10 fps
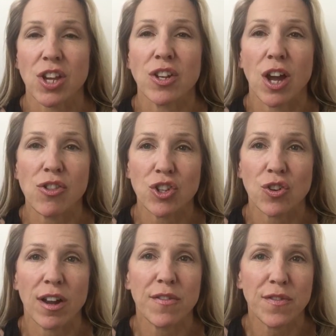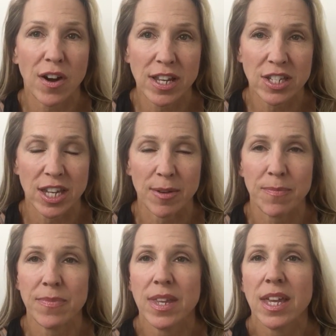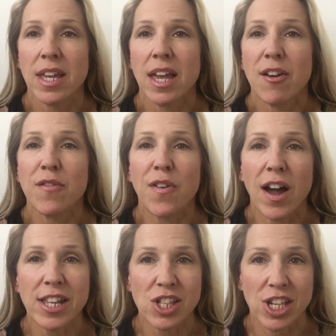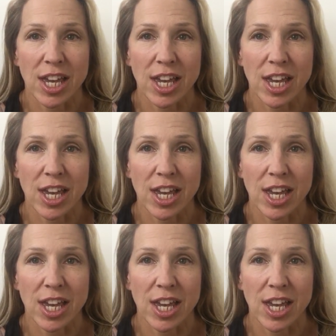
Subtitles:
so goes to try and finds